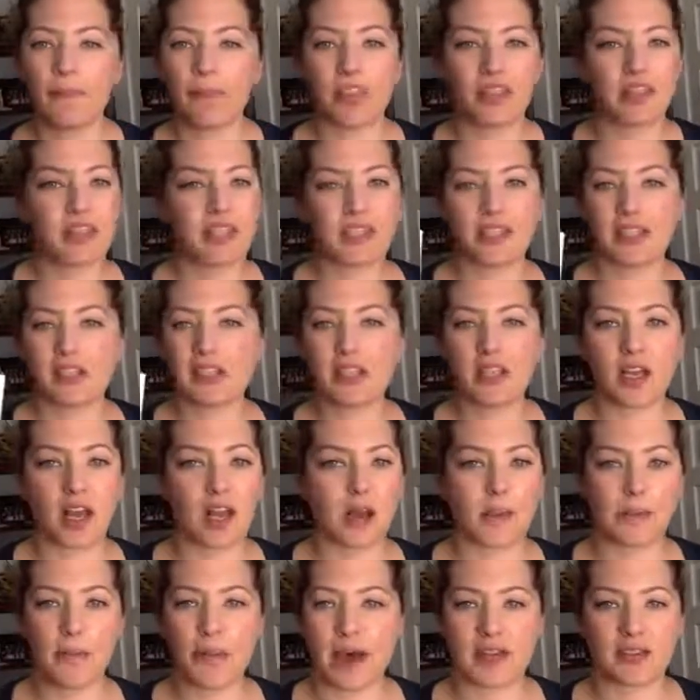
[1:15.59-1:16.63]
this is not a
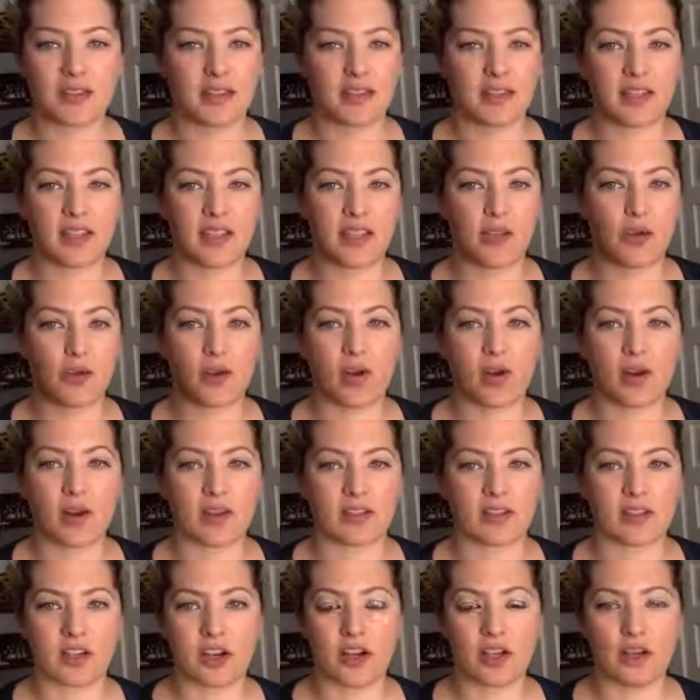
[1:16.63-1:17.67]
mask that you want to
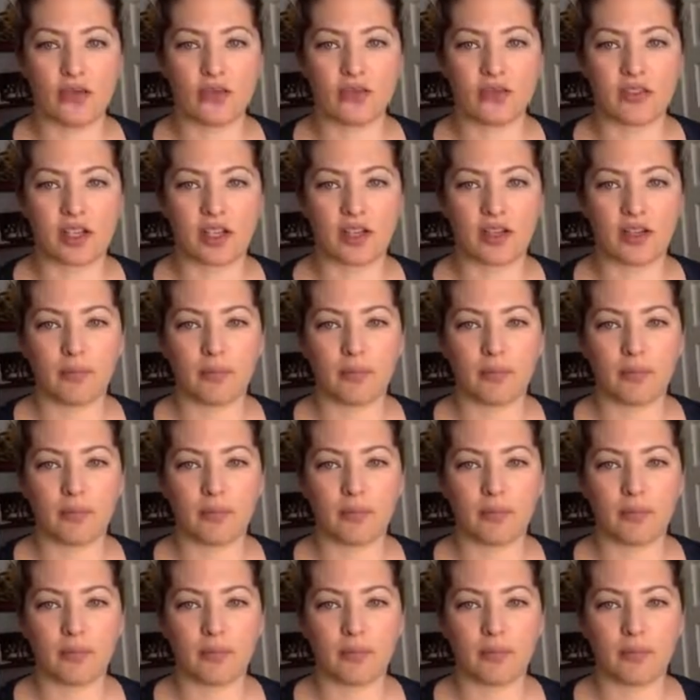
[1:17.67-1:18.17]
start using,